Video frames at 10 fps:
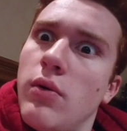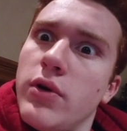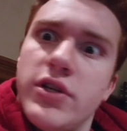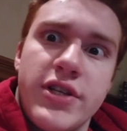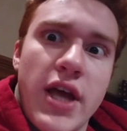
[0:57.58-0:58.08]

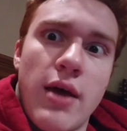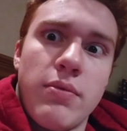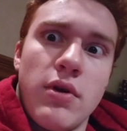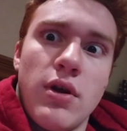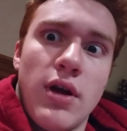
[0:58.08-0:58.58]
What just
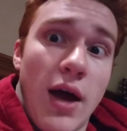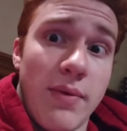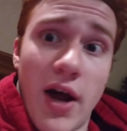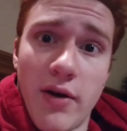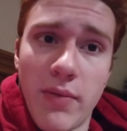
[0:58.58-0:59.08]
happened?
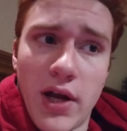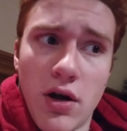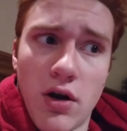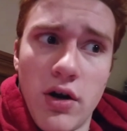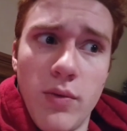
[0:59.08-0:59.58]
I'm not in my
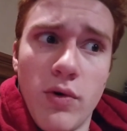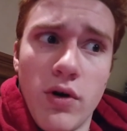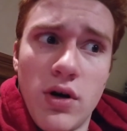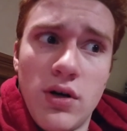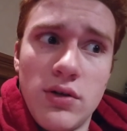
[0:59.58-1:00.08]
car anymore